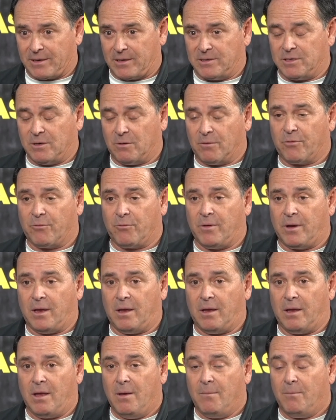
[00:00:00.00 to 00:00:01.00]
back to tier
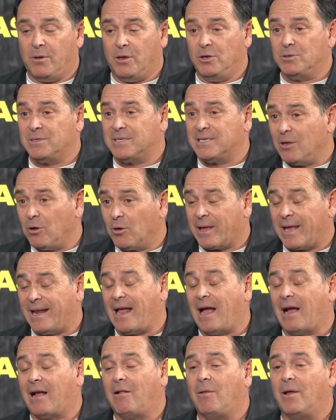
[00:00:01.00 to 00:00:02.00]
3, but you still
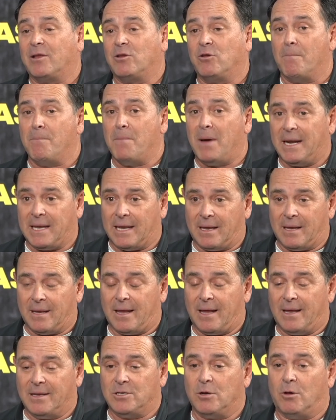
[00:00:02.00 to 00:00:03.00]
cannot collect your
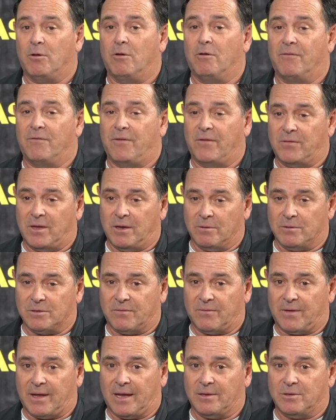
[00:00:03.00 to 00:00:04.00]
money until you're 50
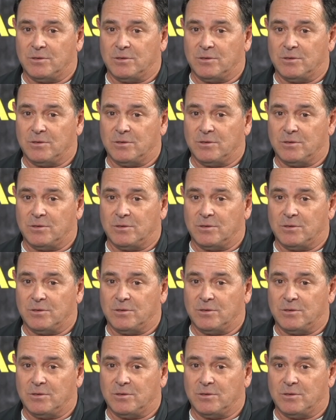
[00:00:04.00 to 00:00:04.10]
years of age.